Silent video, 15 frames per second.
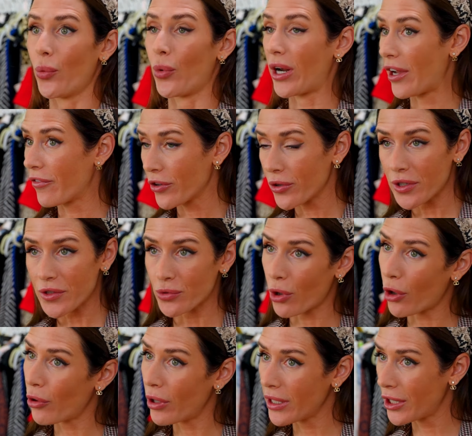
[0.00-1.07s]
Whatever is
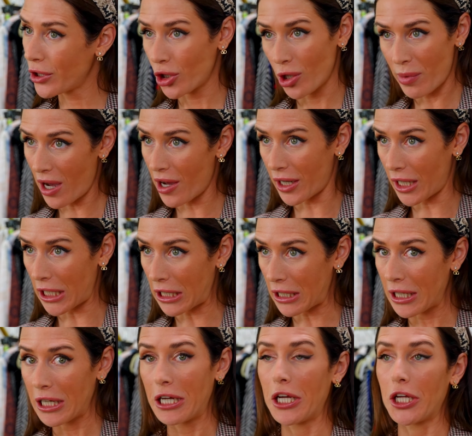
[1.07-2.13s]
growing in your
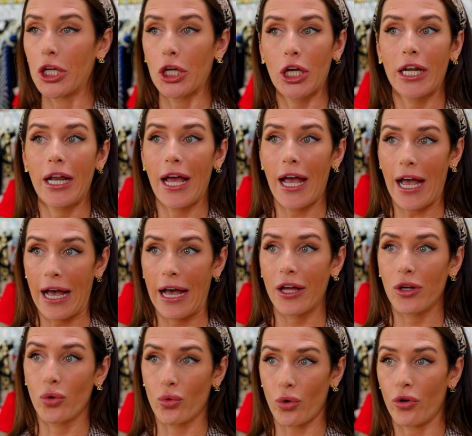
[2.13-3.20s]
body, you're gonna
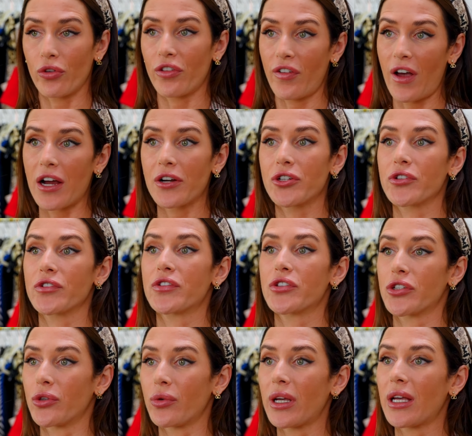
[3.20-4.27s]
add growth factors to